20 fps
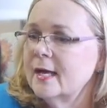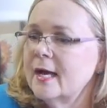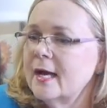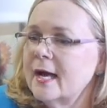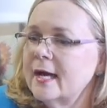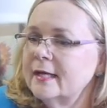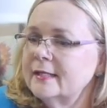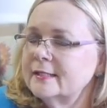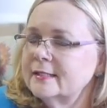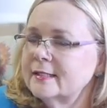
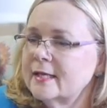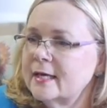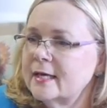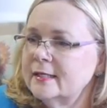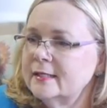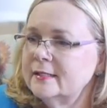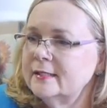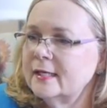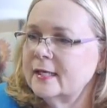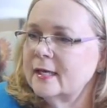I
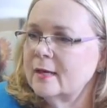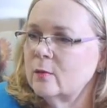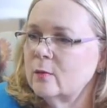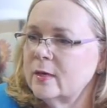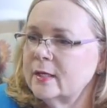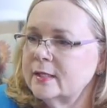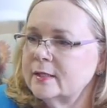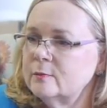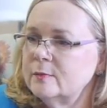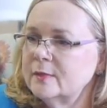decided that I
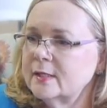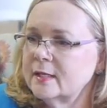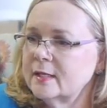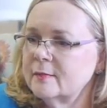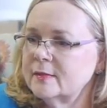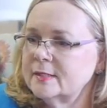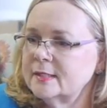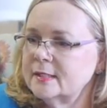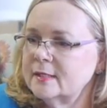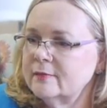wanted to become
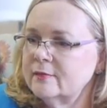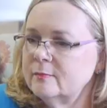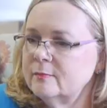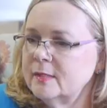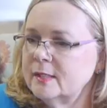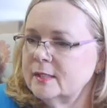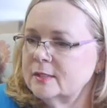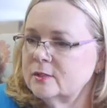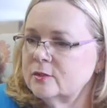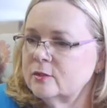a Stephen
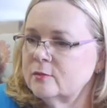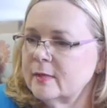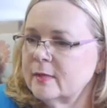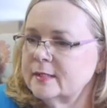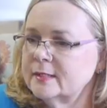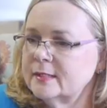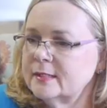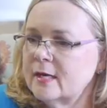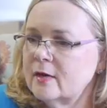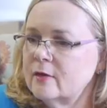minister
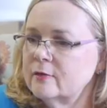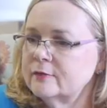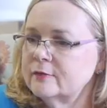myself,